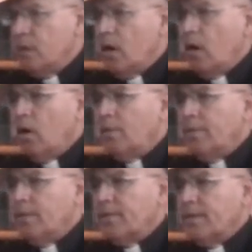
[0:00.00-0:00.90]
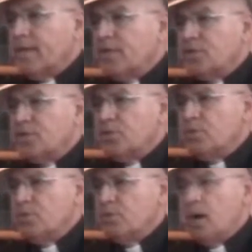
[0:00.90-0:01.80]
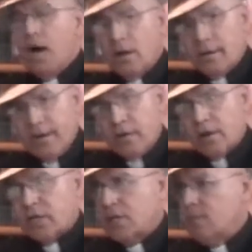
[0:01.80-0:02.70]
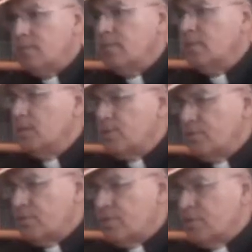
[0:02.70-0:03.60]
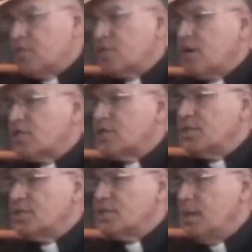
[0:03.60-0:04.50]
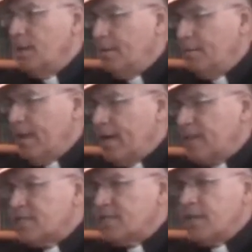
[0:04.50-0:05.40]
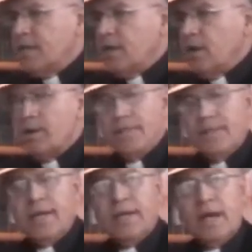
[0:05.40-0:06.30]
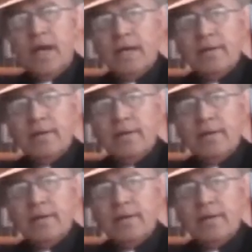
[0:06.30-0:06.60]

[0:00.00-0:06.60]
all built into our character through instructions based in our DNA.